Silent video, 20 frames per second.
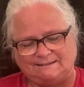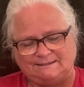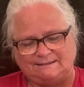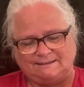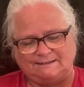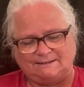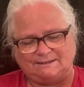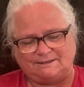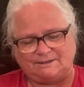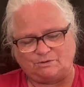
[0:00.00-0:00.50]

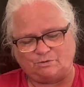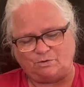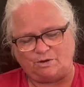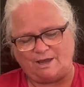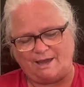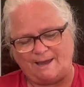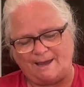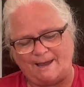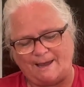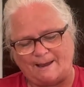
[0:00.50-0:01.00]
so
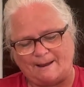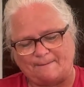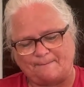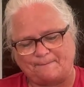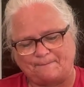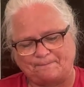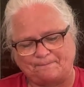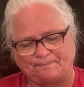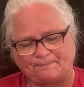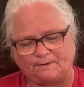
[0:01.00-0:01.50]
yeah.
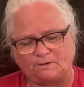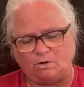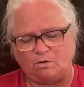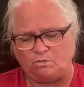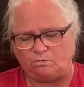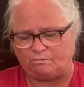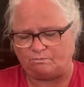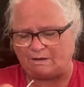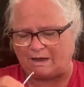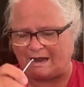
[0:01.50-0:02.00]

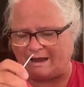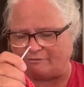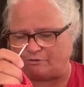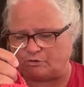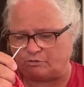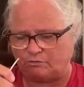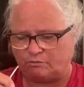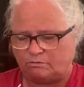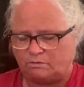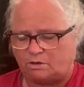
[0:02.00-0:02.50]
Oh, I have
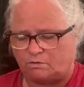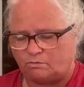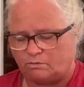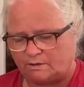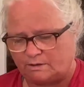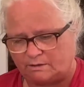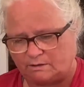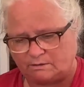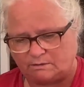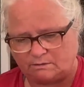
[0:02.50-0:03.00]
to. No,
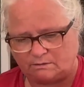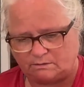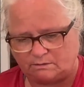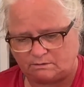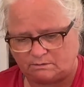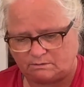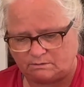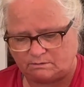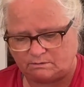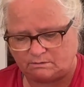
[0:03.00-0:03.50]

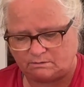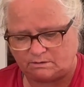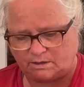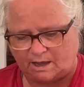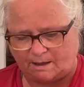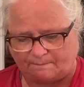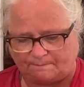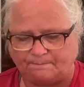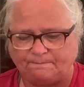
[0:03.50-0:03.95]
yeah.